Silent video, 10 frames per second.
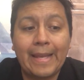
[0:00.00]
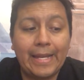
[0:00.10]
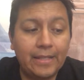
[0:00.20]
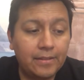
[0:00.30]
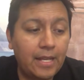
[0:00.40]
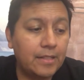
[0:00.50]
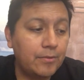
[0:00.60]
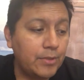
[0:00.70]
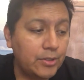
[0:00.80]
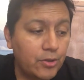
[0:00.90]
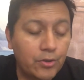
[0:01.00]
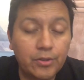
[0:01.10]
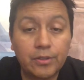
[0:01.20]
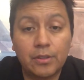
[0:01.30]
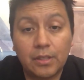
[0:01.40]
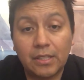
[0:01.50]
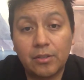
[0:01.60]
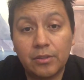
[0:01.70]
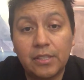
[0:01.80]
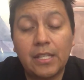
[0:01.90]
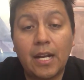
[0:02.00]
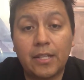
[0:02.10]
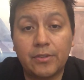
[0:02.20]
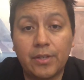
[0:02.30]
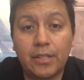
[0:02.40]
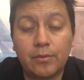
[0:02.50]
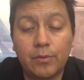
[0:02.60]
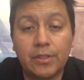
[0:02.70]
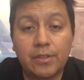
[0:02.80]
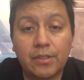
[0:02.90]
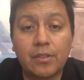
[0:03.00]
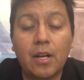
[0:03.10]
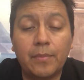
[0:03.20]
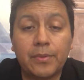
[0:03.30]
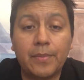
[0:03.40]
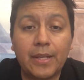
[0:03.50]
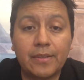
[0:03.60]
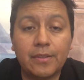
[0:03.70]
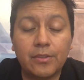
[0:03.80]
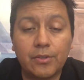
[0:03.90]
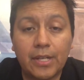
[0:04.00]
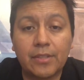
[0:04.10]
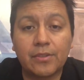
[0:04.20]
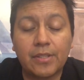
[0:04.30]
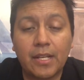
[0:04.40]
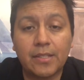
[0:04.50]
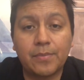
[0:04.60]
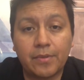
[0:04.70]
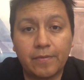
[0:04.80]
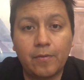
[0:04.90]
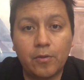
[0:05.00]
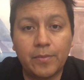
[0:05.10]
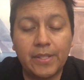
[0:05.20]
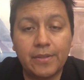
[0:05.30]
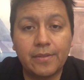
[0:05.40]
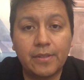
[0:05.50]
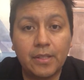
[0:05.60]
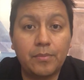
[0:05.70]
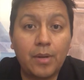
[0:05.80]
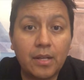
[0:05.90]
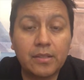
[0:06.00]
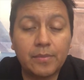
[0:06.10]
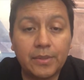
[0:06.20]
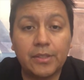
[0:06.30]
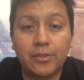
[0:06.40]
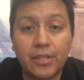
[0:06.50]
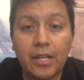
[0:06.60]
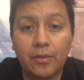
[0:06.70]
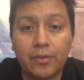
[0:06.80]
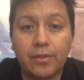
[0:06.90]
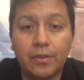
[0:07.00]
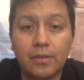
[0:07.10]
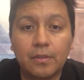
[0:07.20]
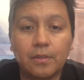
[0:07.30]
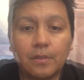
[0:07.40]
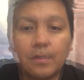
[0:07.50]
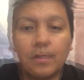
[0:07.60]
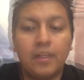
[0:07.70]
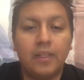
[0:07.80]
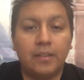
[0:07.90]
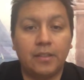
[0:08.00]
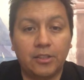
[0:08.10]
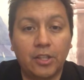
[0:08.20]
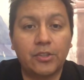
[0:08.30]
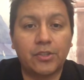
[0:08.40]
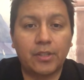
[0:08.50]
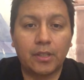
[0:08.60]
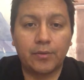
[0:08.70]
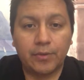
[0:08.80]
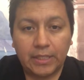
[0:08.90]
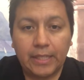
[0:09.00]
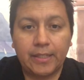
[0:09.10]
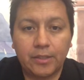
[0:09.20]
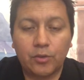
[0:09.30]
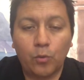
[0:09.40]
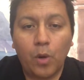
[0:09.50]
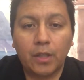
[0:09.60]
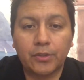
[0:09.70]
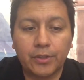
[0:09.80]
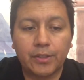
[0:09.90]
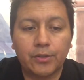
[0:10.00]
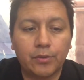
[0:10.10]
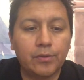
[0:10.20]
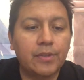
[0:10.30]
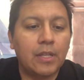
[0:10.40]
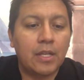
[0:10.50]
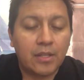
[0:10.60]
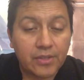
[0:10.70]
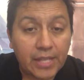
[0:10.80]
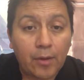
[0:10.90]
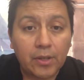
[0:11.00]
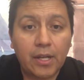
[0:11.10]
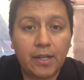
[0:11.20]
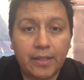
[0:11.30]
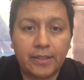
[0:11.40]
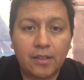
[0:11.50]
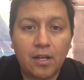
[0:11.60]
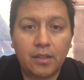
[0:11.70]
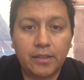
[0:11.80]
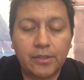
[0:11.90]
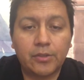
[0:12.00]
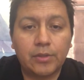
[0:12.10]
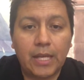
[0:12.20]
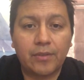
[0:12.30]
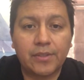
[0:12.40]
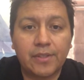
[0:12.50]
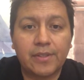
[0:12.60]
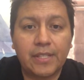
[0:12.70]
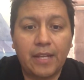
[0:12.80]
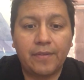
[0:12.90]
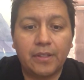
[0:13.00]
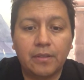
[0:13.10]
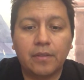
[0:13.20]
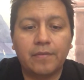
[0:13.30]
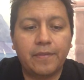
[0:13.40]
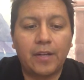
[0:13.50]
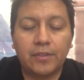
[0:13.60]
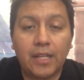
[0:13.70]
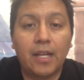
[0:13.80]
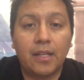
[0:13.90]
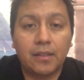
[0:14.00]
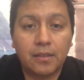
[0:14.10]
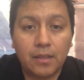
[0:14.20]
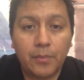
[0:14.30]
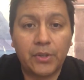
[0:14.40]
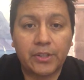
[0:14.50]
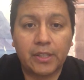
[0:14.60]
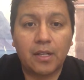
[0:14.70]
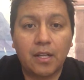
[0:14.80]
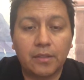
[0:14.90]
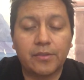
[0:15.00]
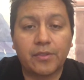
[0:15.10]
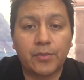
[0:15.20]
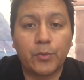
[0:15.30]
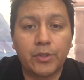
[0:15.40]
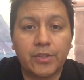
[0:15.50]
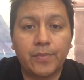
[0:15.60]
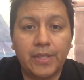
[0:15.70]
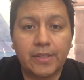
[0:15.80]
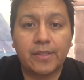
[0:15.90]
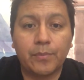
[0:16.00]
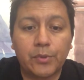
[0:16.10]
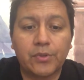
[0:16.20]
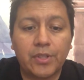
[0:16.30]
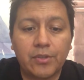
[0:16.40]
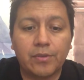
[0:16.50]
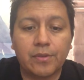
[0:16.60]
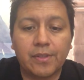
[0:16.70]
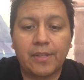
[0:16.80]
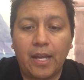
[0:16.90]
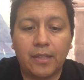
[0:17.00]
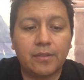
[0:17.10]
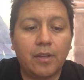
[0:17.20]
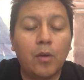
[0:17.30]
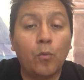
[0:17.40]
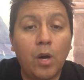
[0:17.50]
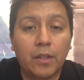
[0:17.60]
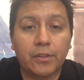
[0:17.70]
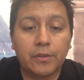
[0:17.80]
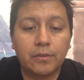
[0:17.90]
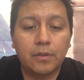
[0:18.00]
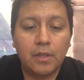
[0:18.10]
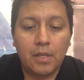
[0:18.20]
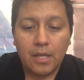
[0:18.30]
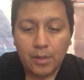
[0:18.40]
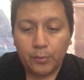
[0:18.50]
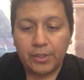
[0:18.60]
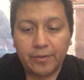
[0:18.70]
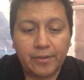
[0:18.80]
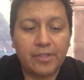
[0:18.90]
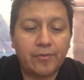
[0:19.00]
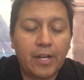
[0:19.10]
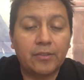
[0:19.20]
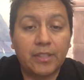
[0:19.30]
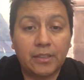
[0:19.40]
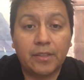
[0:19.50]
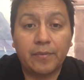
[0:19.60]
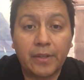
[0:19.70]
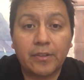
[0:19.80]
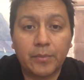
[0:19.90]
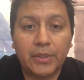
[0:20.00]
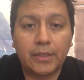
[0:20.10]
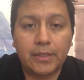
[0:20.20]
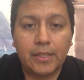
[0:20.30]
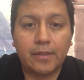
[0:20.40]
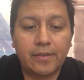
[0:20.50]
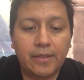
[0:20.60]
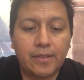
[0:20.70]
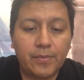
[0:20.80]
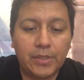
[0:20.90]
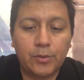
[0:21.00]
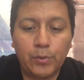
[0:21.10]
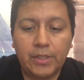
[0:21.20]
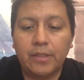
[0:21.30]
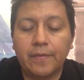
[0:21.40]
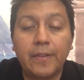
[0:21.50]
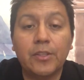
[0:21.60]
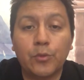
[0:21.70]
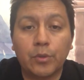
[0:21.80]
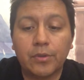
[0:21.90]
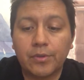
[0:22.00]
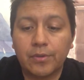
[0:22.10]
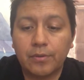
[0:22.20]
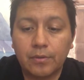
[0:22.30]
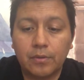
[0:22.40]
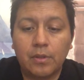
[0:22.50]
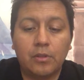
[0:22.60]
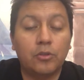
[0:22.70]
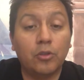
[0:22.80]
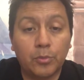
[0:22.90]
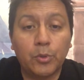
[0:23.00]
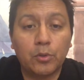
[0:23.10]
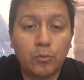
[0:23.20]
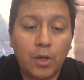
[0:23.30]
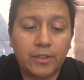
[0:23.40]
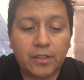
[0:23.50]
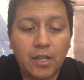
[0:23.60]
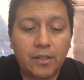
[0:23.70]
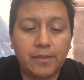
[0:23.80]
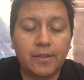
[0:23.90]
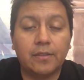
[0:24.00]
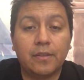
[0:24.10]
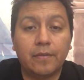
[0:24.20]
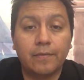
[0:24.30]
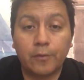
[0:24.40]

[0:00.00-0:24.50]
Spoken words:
And that in return, it could dehydrate, which is compromising your exercise performance and possibly your health. In another study related to water issues, Salka and colleagues 2007 found a American College of Sports Medicine position stand on water, where it was found that the variability exists between individuals, normal water content.